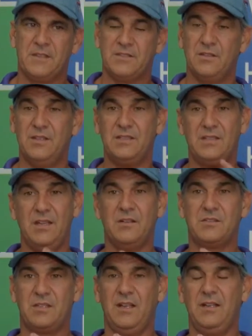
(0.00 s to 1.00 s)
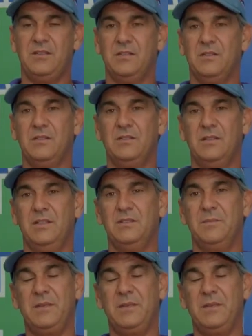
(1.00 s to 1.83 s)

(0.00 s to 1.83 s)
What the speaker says: So this air cycler is a